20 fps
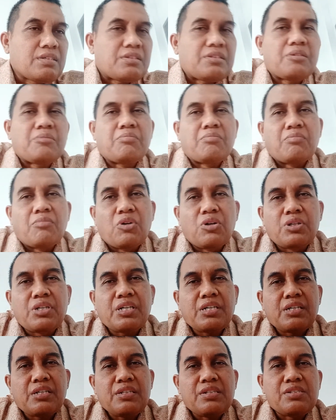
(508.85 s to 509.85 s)
The
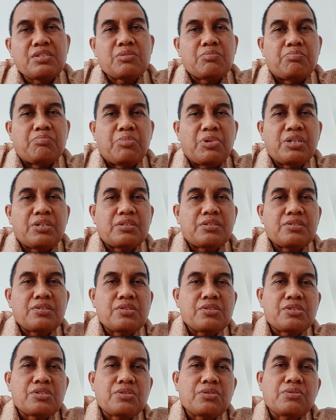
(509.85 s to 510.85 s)
model is
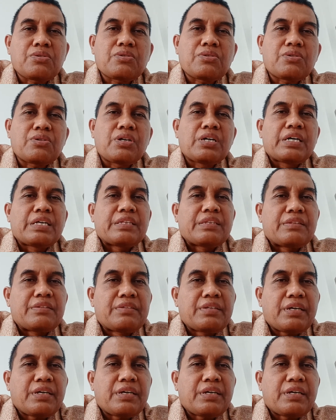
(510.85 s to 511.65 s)
built so